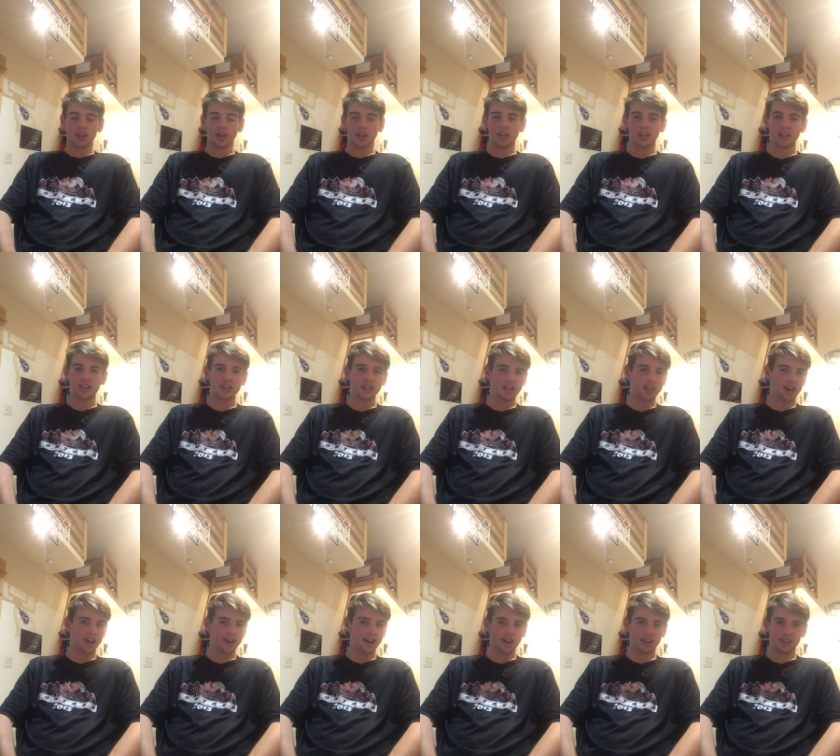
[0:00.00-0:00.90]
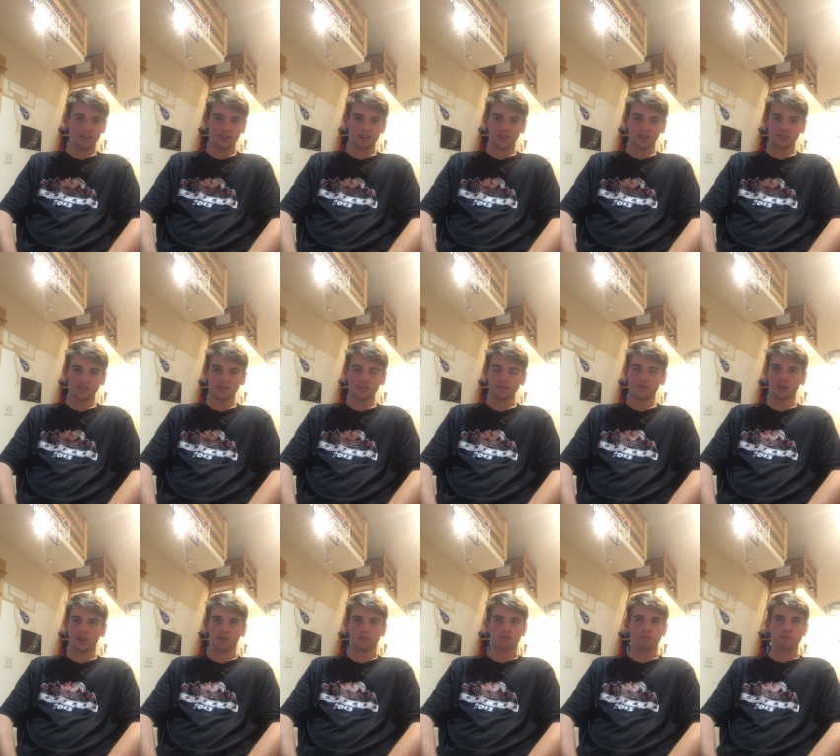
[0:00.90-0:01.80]
he got
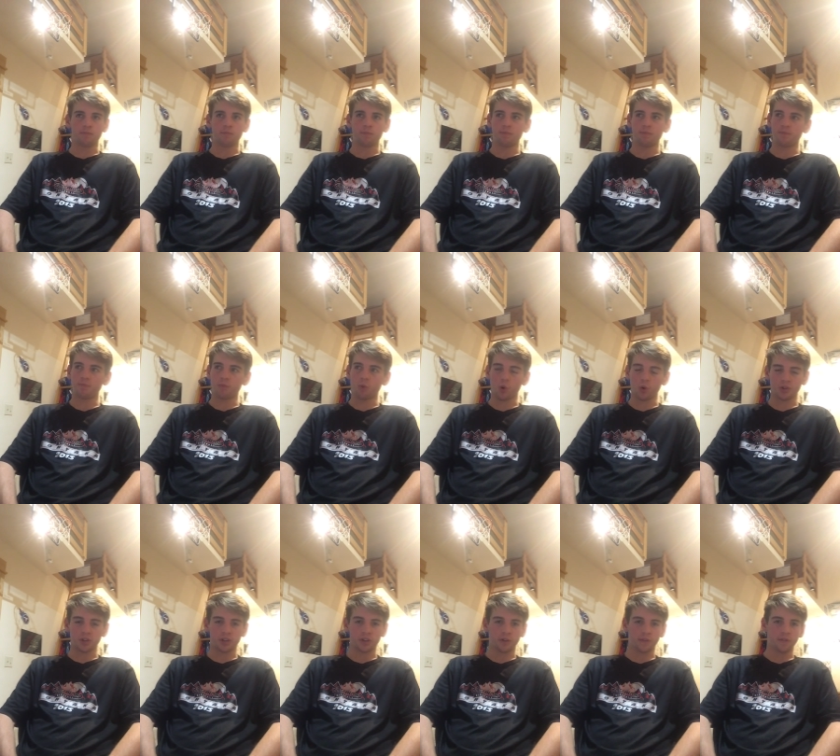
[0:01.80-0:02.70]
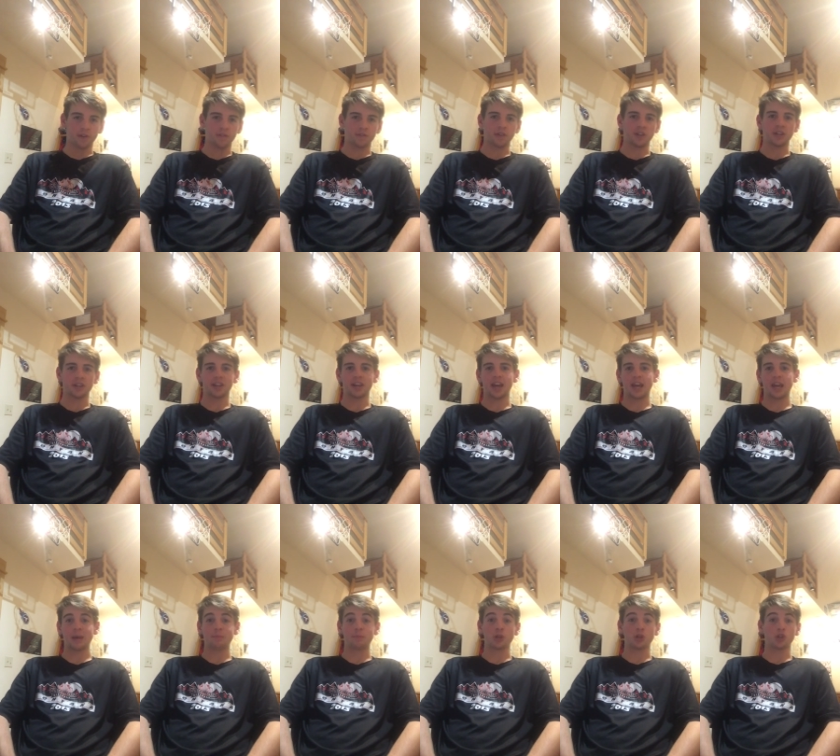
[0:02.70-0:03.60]
14 or 15 a
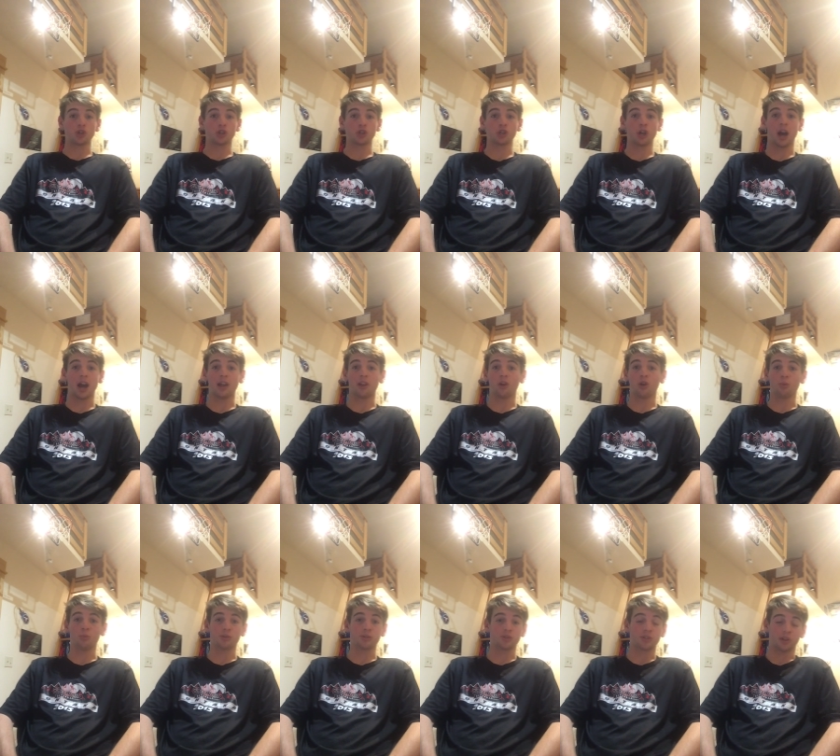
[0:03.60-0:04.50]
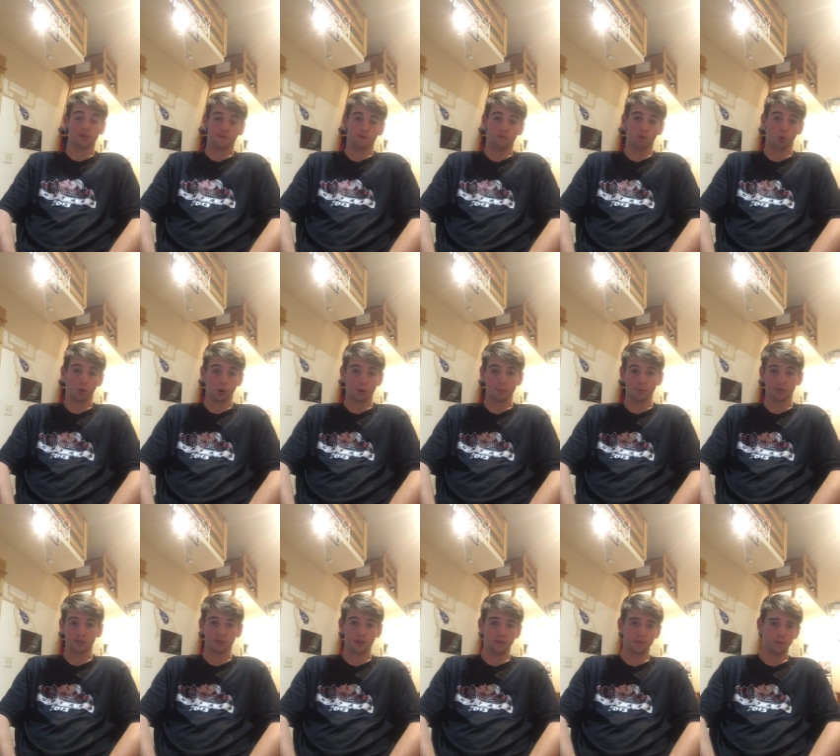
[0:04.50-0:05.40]
game and shot almost
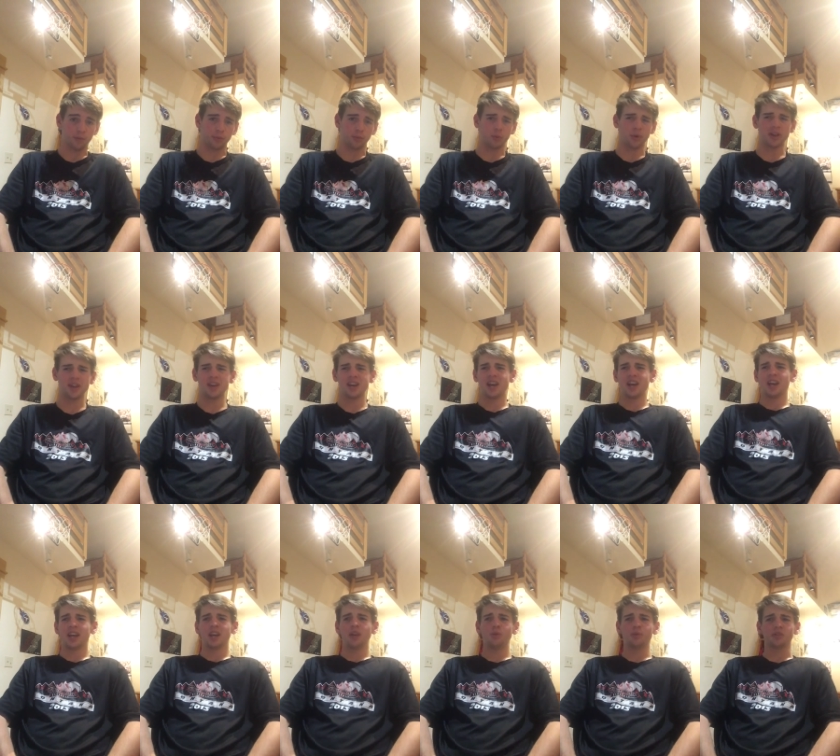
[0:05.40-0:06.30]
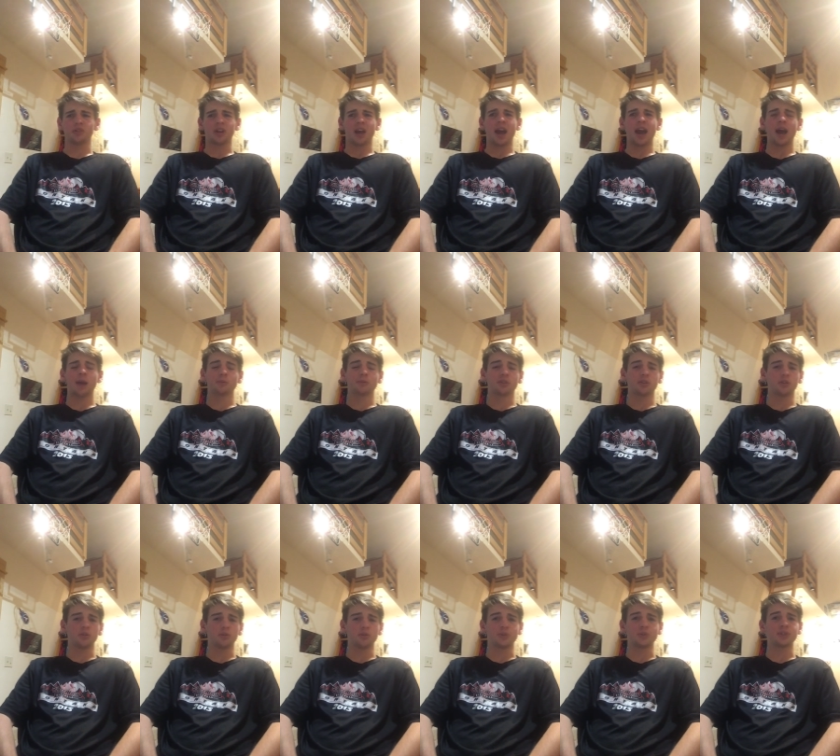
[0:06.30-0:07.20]
40% from three. He was an
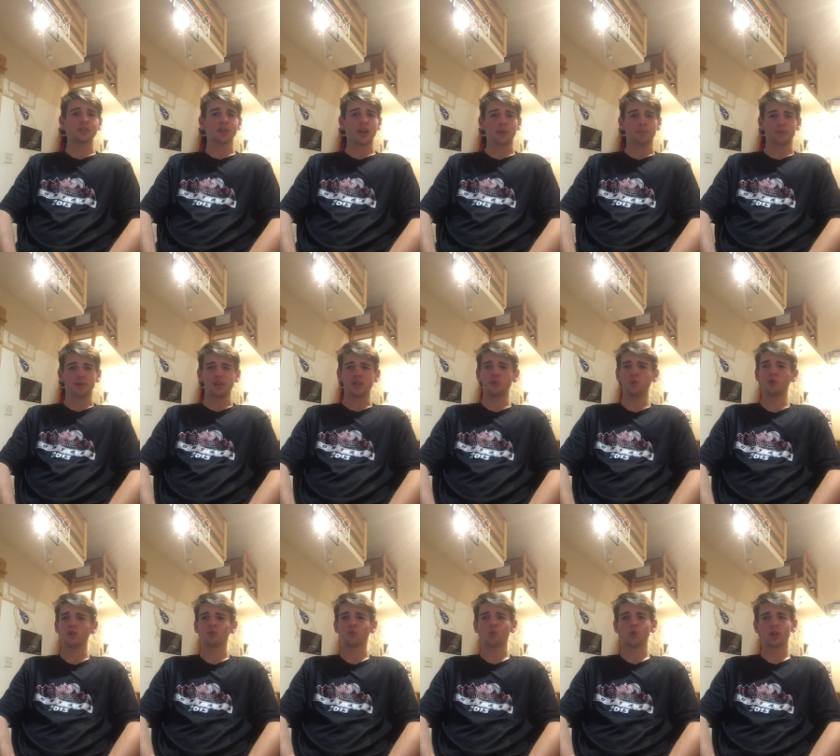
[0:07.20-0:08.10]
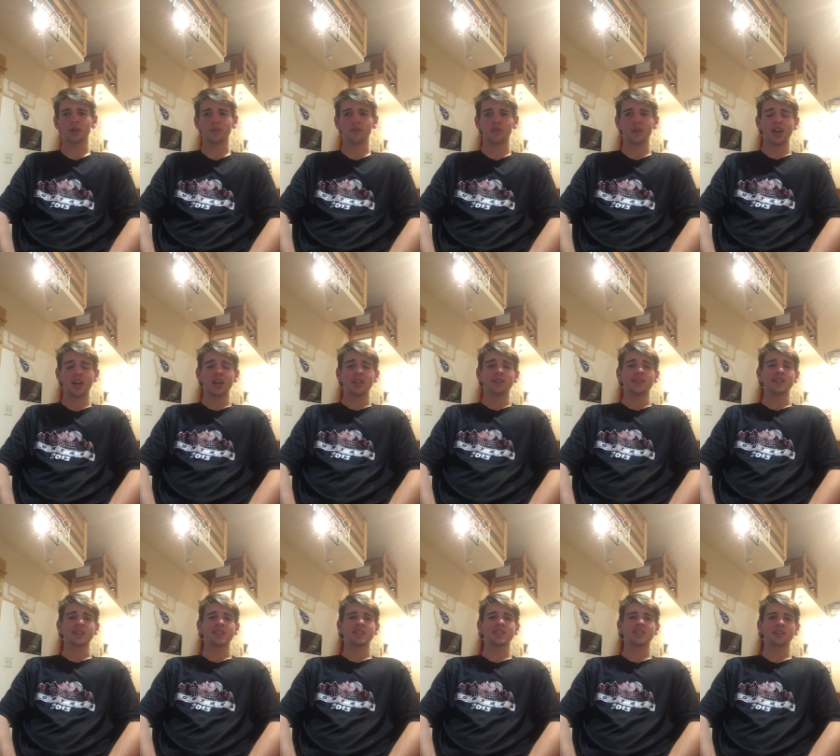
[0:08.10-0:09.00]
absolute sniper. He was one of
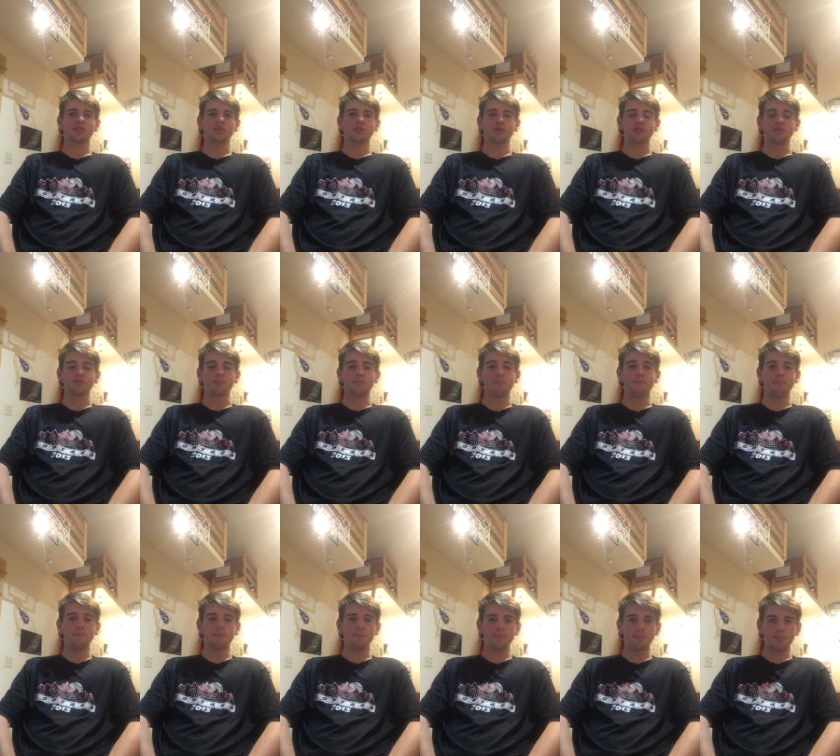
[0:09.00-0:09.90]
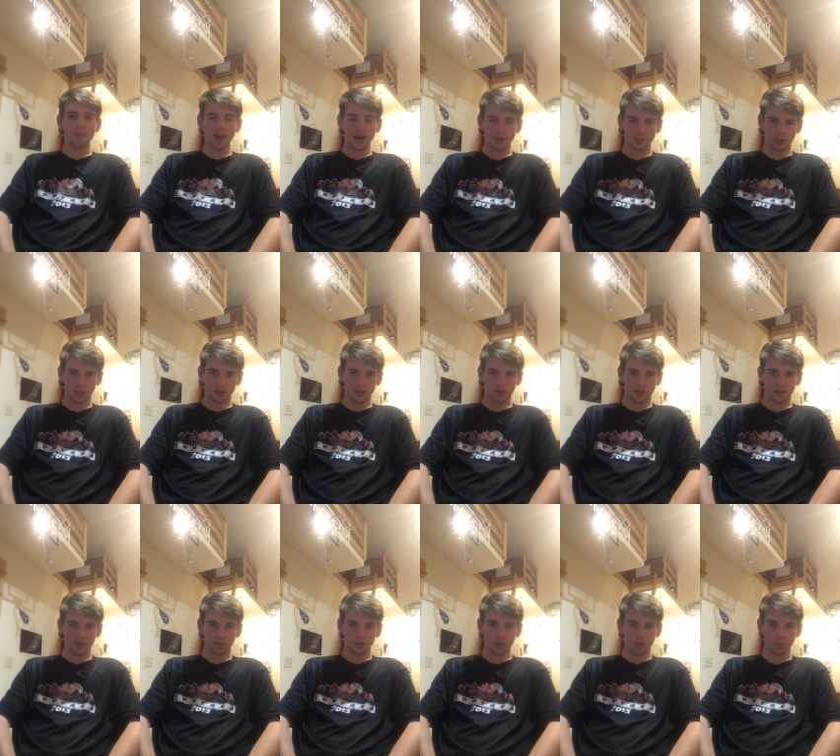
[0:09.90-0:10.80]
the Sixers' best
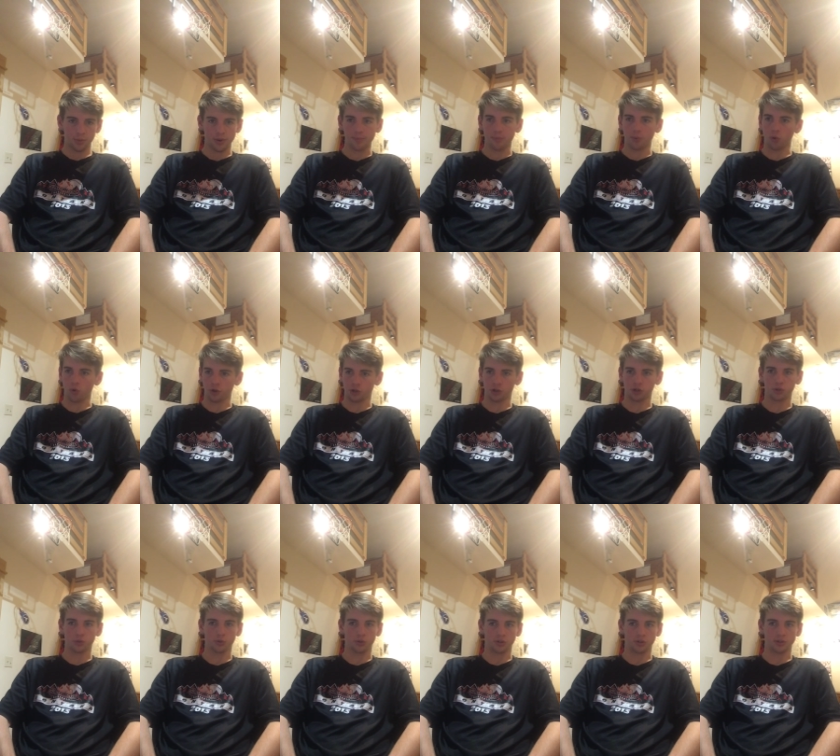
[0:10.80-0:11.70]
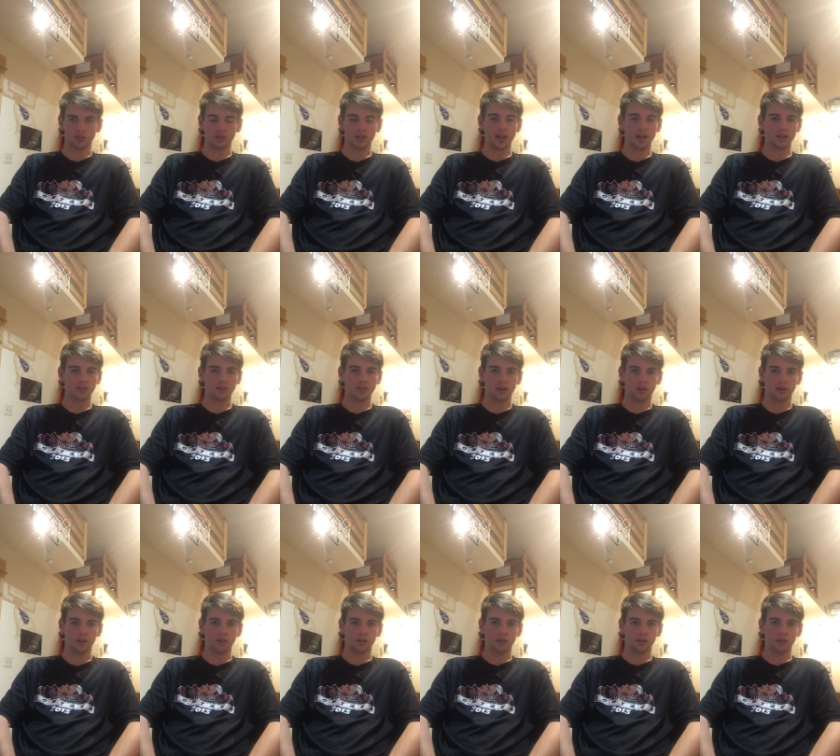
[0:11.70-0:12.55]
three-point shooters that year.